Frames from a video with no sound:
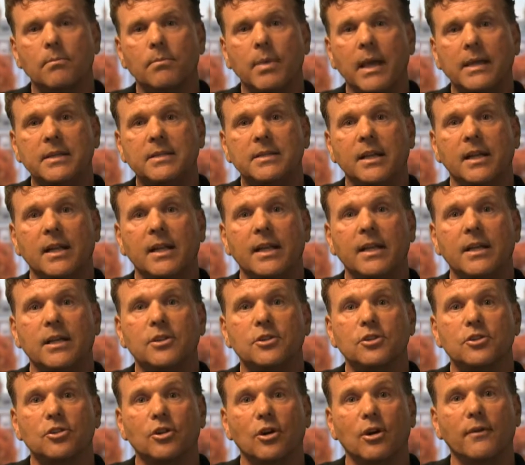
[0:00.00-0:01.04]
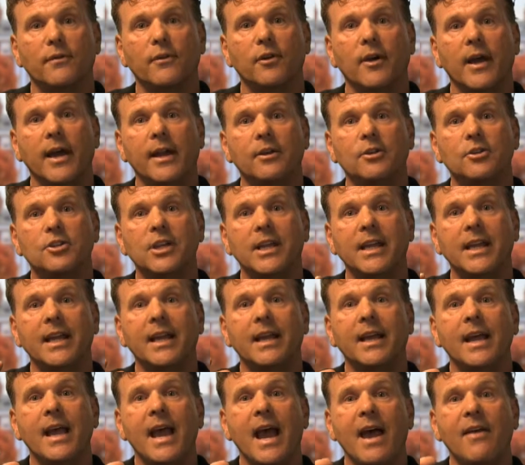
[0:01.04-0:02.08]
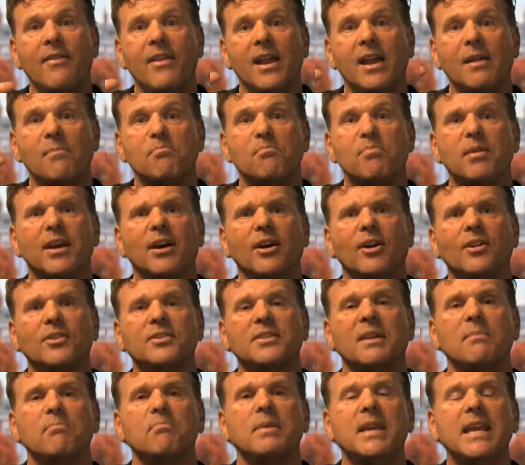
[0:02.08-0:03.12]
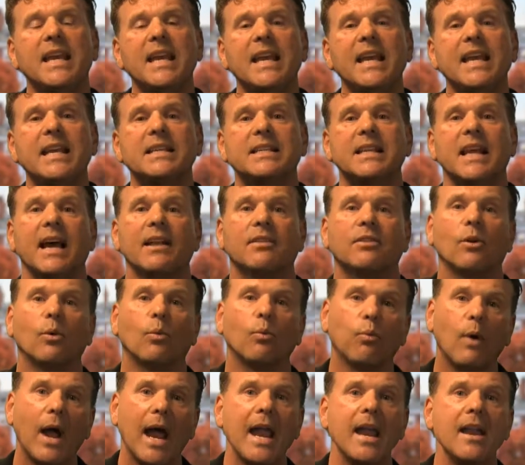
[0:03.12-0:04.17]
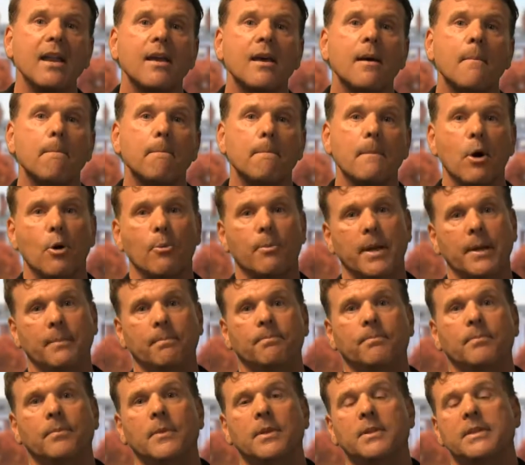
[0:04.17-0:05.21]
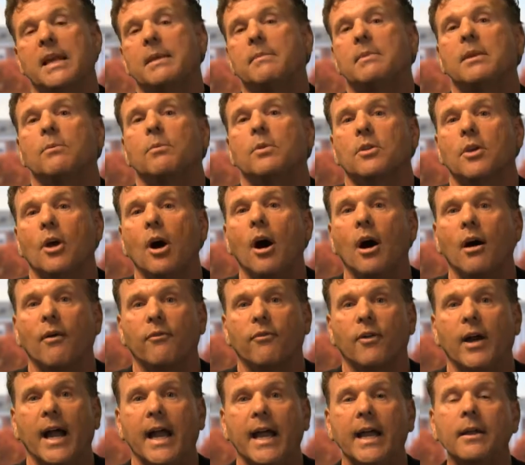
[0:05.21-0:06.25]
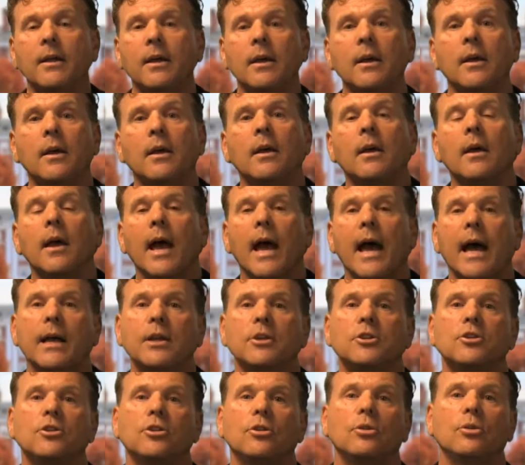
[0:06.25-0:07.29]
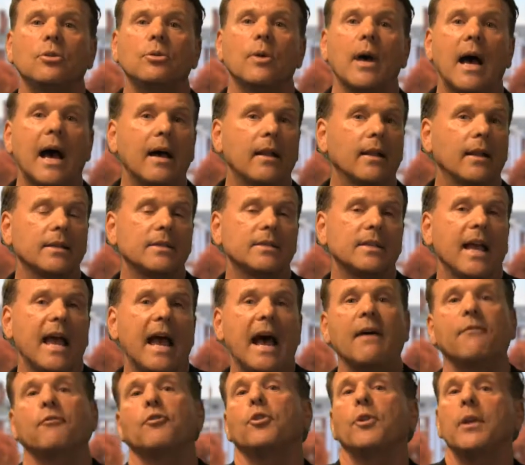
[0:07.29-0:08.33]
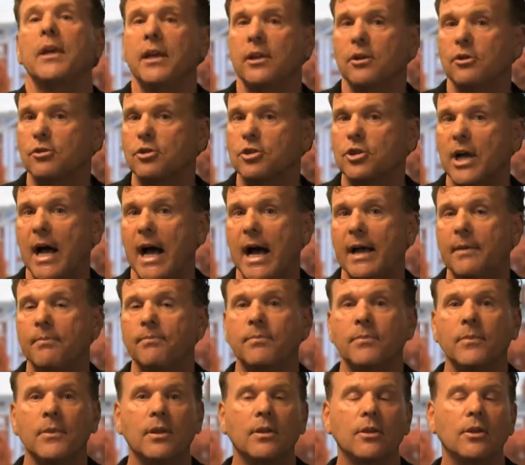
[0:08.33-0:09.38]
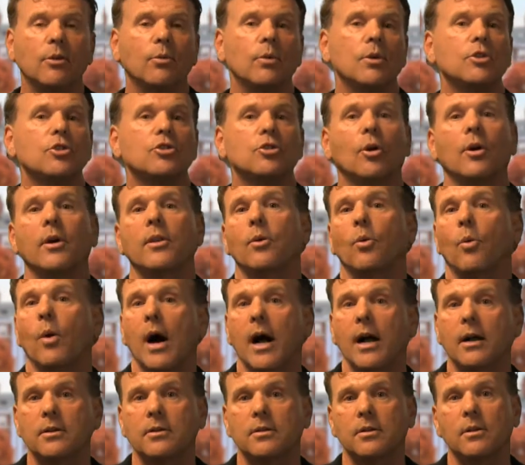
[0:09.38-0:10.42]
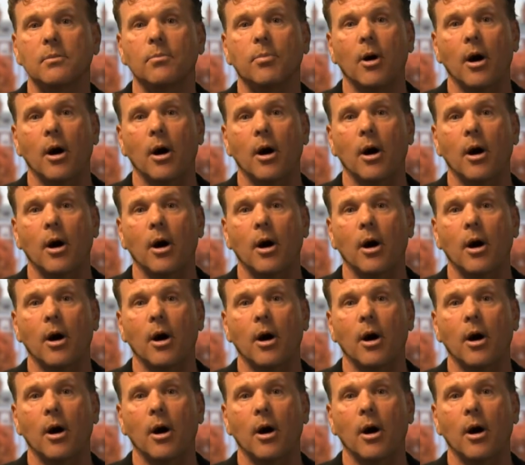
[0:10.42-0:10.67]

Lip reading: basically conserve your energy, and then it builds and peaks at the right moment. Same thing with golf, right? Let's say after you hit your shot, you enjoy the walk to the